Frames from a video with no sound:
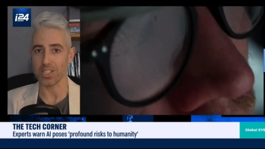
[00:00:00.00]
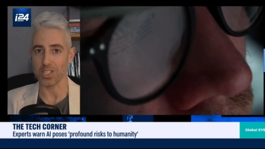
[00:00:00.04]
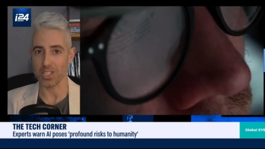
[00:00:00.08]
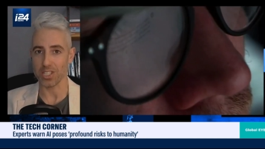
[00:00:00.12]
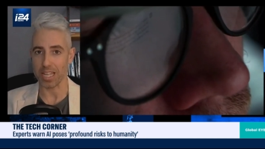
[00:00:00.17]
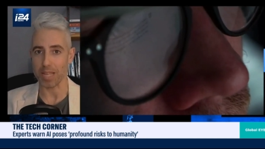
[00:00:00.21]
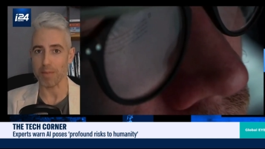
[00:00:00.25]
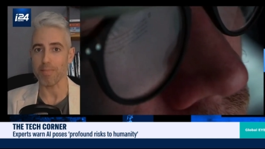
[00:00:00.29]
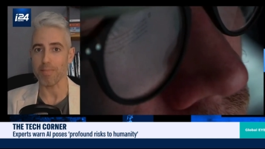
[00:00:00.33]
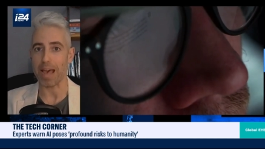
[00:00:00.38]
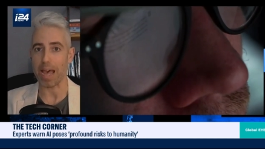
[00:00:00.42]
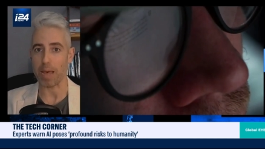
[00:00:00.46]
the
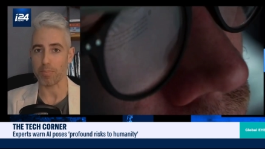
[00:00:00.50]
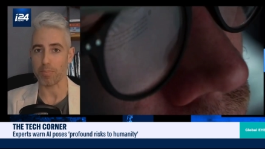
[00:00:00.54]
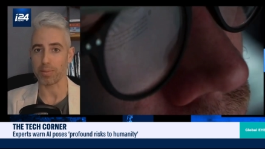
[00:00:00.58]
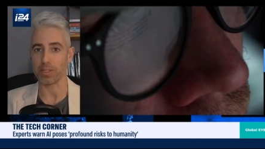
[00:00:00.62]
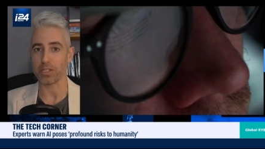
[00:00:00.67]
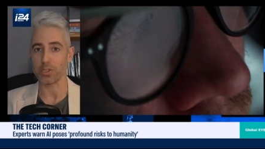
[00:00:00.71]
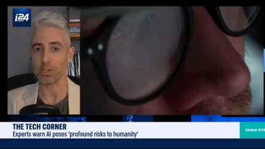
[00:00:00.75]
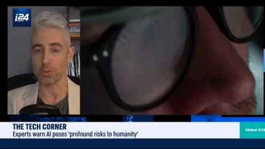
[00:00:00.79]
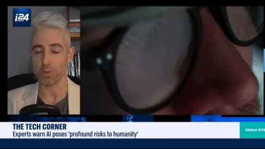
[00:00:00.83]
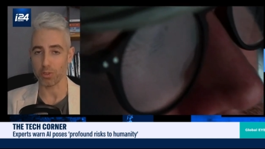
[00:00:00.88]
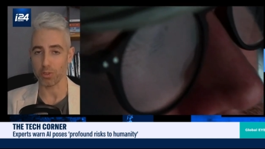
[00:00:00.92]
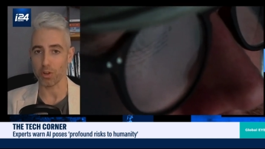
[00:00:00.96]
same
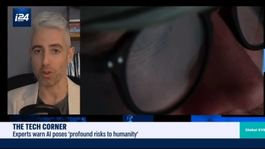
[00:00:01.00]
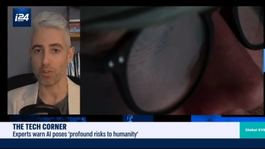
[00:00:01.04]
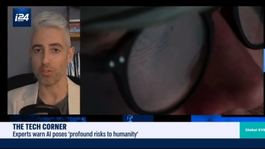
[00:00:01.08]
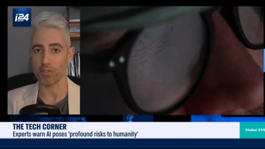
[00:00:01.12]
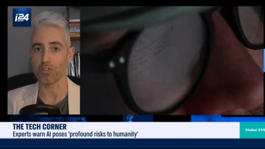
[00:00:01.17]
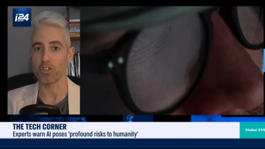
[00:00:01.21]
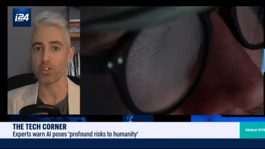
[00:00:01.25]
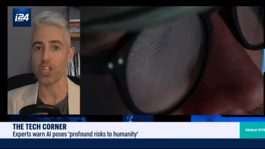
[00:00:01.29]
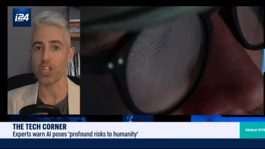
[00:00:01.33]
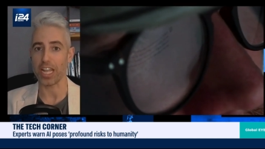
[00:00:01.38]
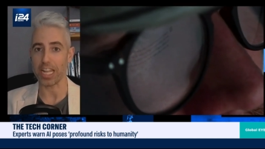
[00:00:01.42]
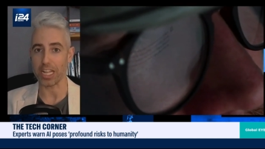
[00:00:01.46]
amplitude
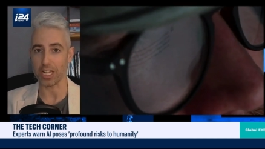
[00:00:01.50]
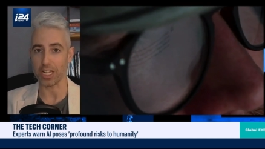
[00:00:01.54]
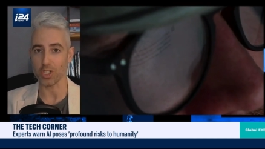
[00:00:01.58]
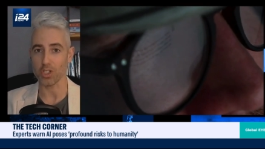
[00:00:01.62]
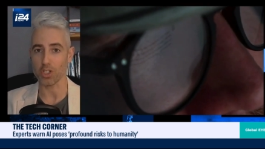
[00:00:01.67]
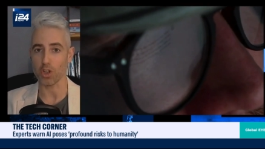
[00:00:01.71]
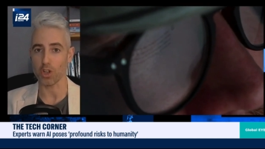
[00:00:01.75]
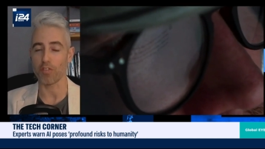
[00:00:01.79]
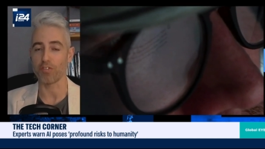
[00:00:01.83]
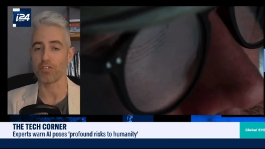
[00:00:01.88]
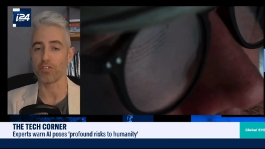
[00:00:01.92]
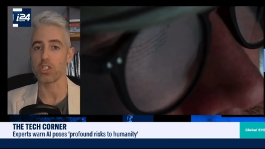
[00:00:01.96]
of change,
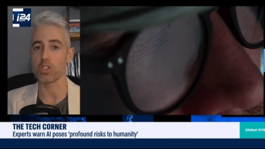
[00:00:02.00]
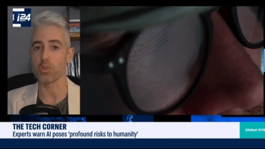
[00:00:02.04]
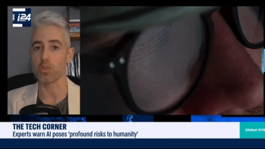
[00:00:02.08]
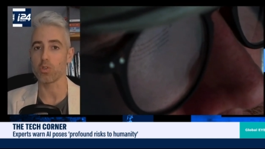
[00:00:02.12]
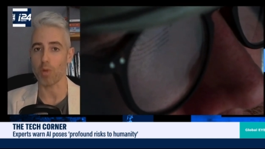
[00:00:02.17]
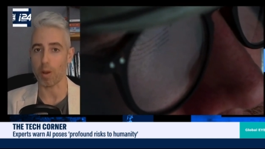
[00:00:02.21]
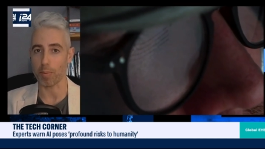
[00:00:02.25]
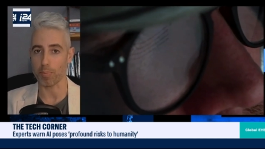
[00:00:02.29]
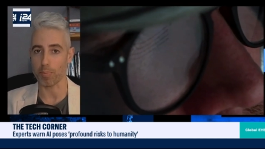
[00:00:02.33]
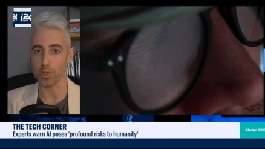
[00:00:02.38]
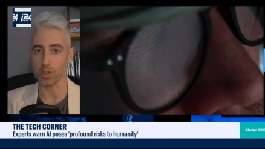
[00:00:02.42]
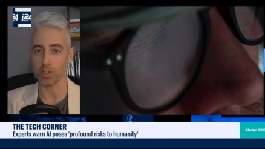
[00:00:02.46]
of
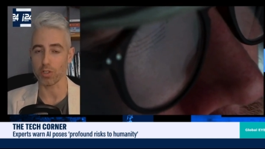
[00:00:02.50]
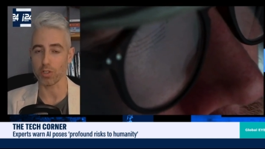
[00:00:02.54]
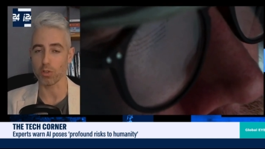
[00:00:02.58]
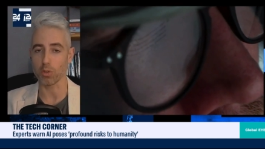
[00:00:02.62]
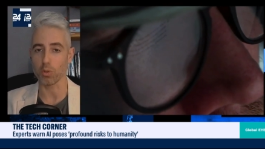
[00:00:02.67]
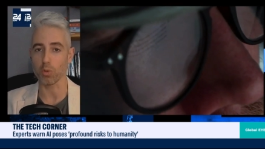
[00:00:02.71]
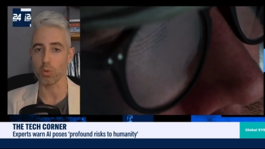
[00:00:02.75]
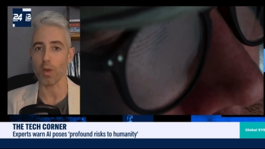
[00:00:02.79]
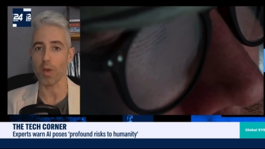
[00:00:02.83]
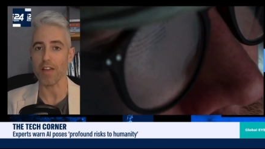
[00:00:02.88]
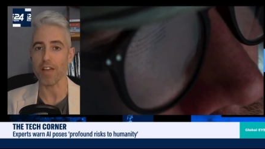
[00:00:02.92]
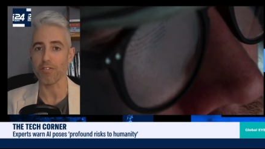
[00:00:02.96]
disruption
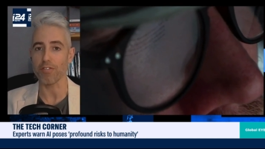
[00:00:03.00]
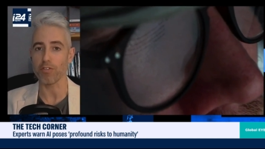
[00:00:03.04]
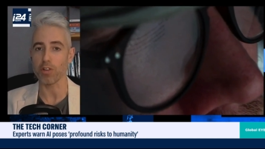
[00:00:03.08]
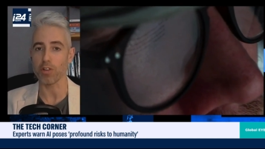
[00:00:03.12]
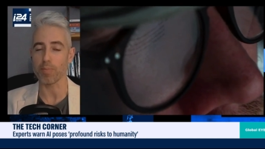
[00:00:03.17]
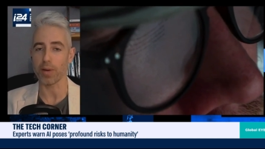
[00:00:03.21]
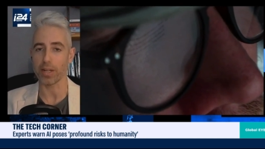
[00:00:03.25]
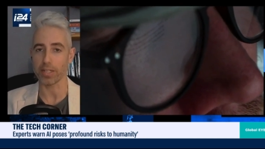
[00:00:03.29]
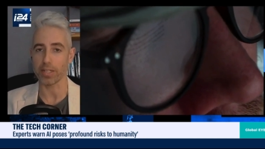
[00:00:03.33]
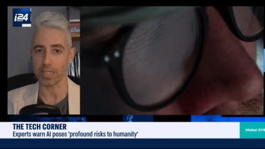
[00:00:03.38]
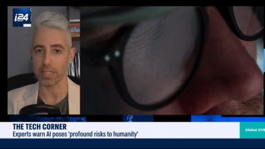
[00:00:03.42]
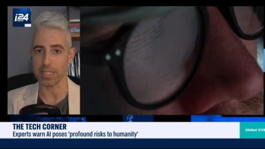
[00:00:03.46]
to
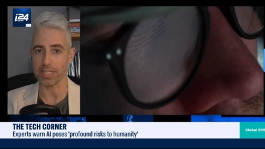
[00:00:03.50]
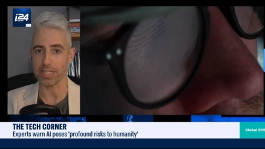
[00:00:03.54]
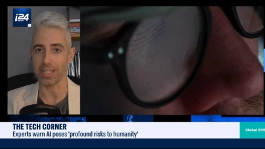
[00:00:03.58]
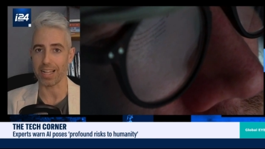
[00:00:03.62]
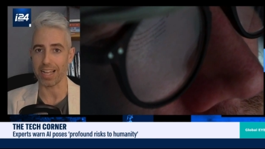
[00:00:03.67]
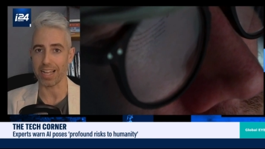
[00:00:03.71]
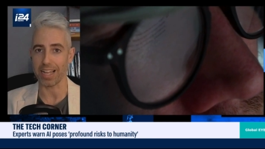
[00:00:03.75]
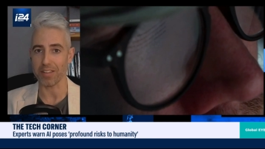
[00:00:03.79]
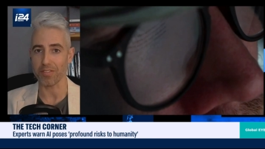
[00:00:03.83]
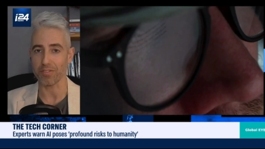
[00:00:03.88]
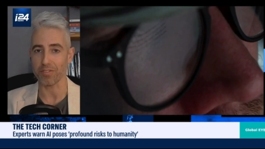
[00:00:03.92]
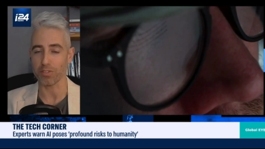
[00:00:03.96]
everybody's
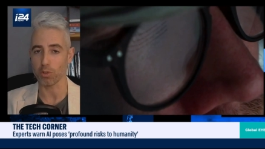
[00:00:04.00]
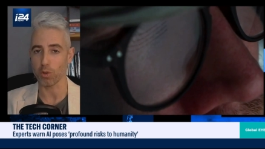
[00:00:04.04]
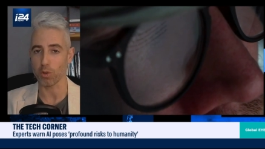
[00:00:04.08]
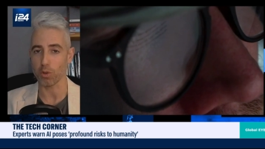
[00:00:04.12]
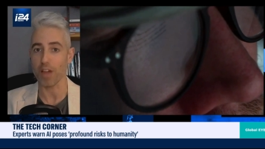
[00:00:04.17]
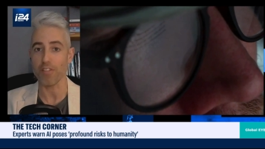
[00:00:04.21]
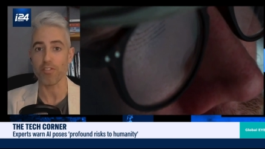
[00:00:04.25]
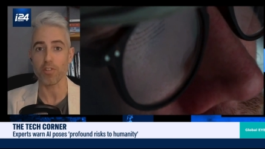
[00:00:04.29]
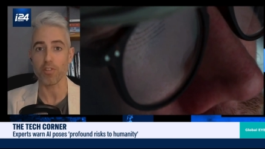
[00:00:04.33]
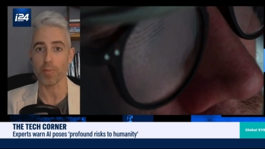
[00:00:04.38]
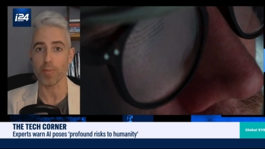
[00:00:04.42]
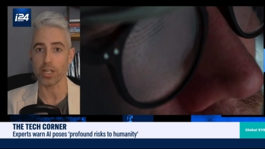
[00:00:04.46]
life, to
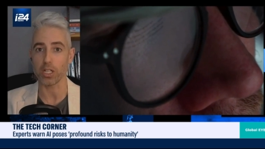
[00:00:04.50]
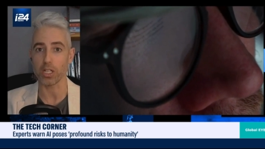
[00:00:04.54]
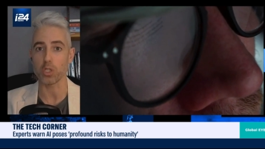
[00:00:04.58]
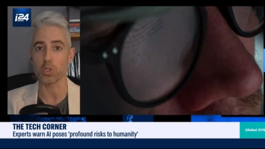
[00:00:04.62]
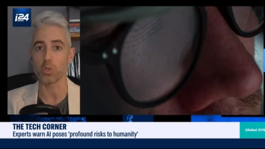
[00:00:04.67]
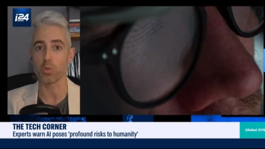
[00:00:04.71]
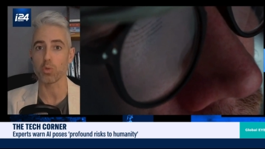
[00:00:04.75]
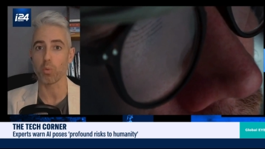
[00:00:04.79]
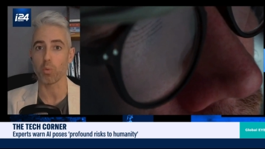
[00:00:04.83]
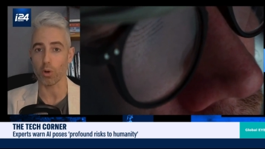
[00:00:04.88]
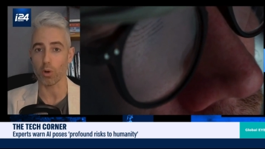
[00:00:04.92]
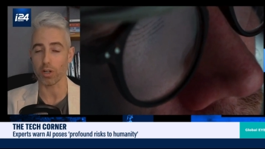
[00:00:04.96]

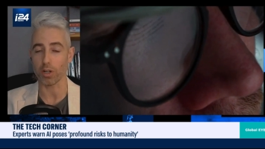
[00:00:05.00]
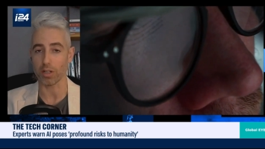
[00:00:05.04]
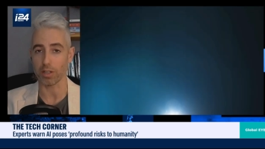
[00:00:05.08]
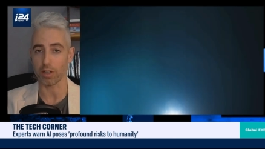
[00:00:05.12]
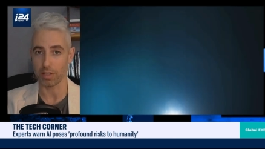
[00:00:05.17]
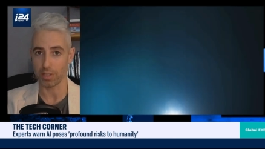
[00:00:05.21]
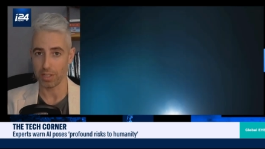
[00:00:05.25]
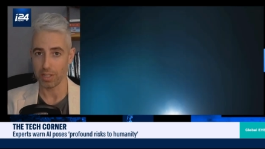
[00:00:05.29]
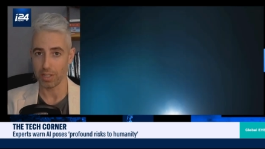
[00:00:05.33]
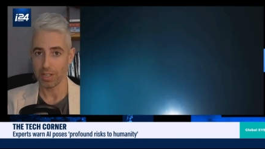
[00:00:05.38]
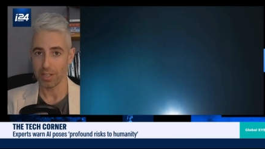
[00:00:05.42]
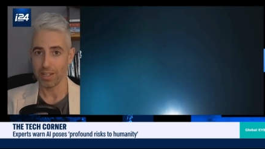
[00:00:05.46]
everybody's work.